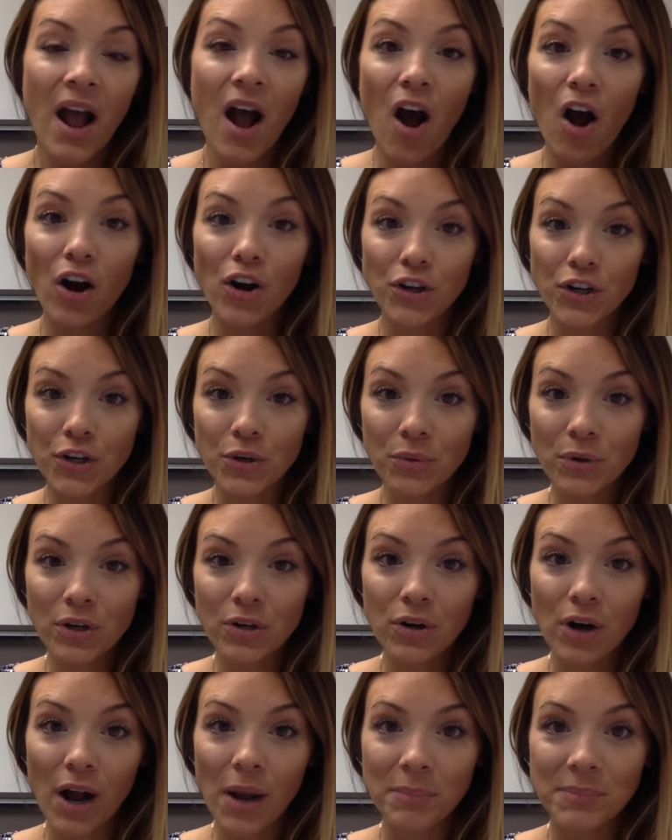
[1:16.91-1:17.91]
our newer
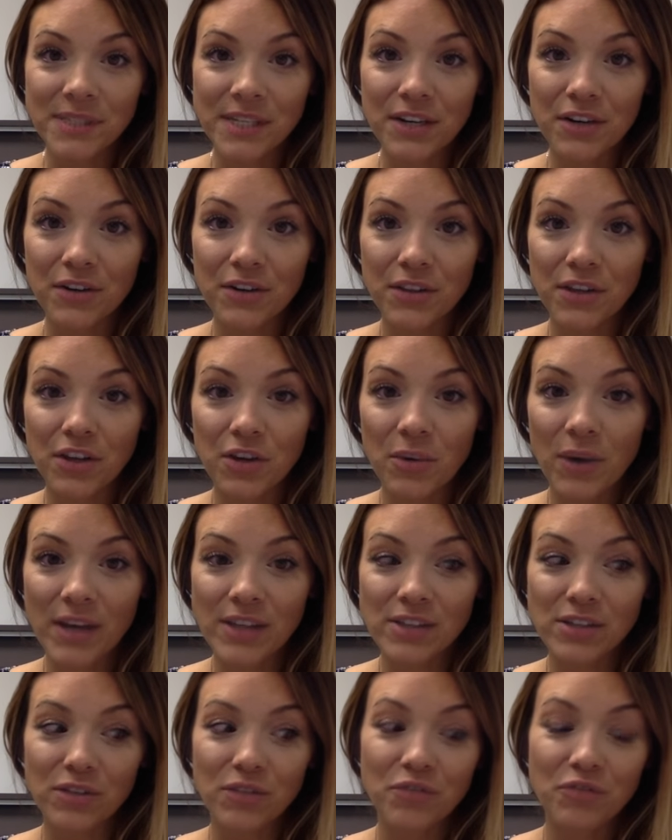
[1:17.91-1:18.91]
crops here in the
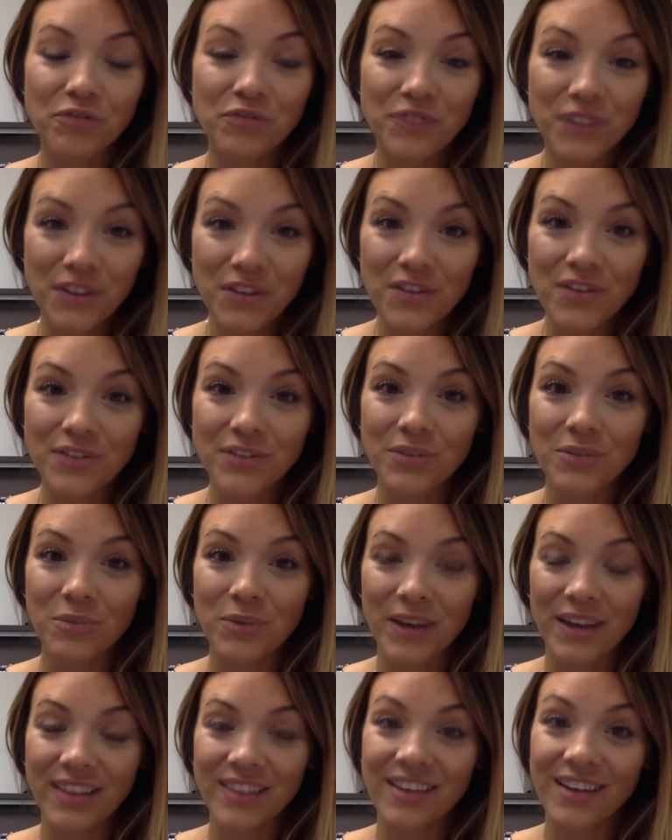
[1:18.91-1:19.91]
U.S. are filled
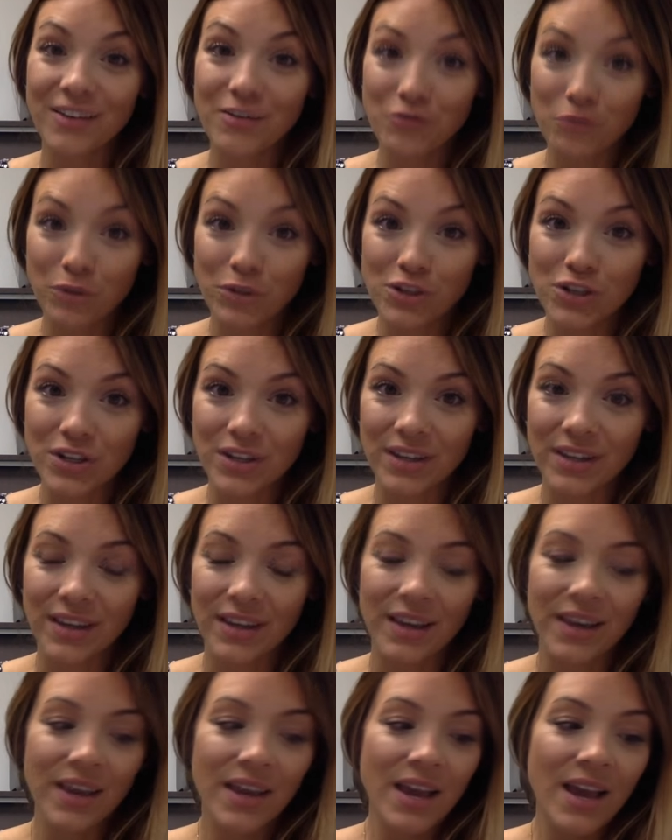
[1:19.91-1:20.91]
with,
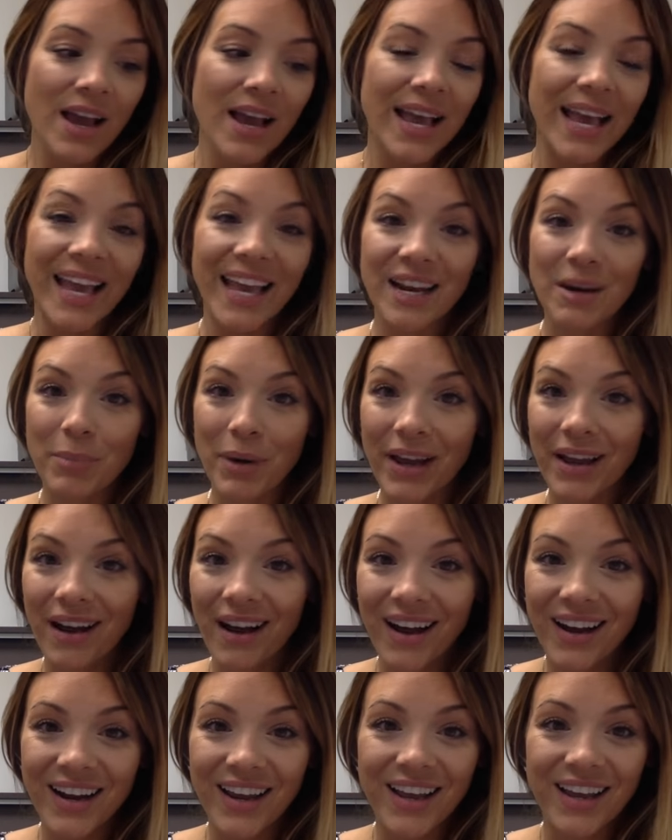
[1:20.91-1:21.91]
unfortunately,
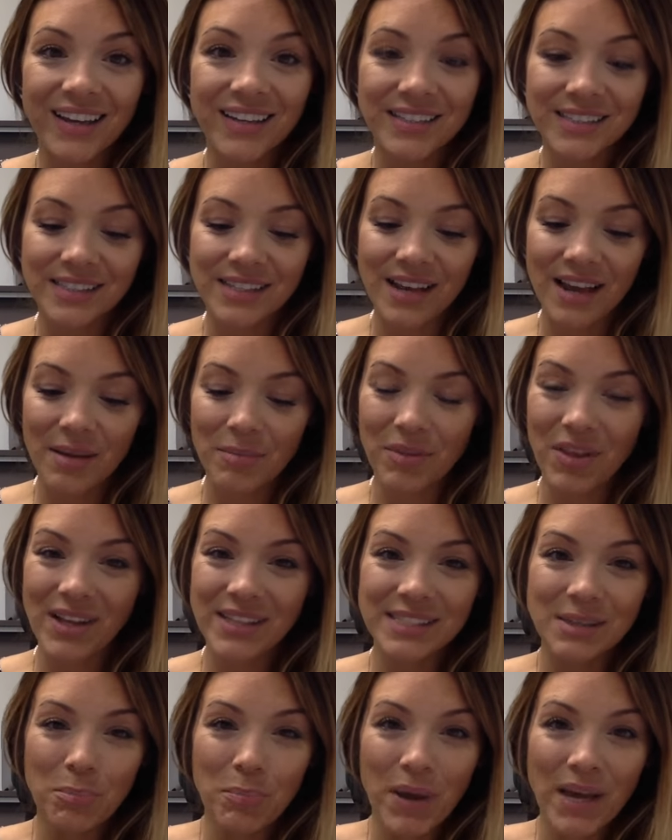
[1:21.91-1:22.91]
antibiotics,
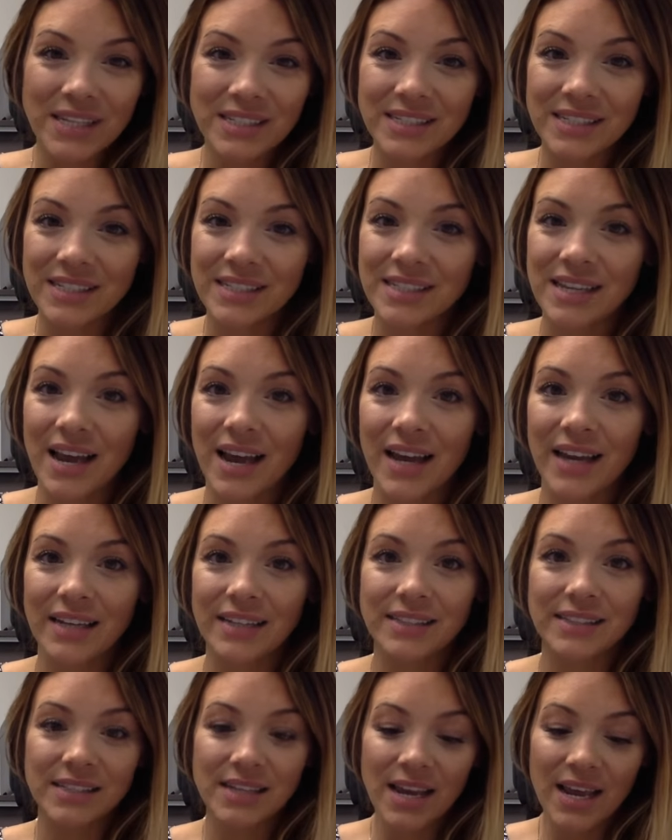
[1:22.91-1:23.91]
lots of
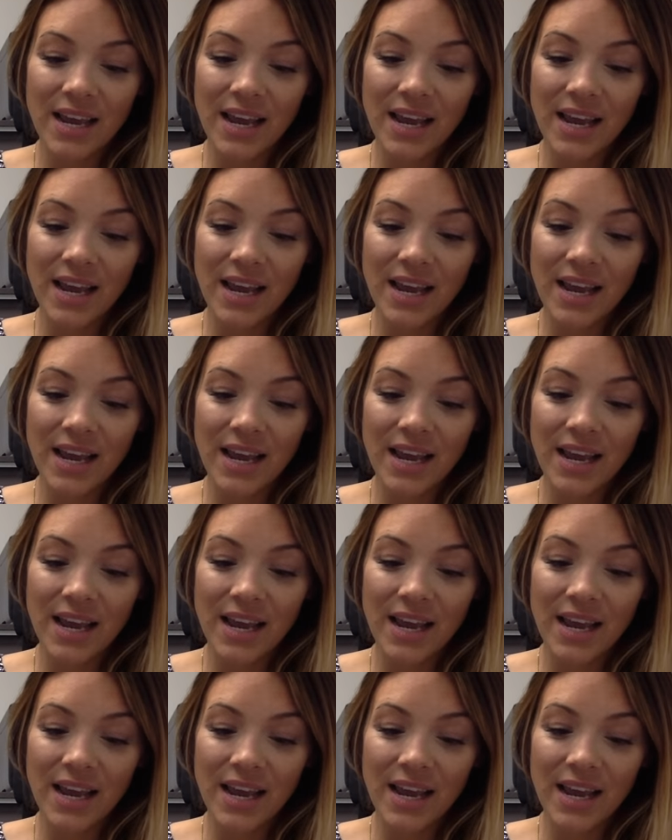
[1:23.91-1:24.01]
pesticides,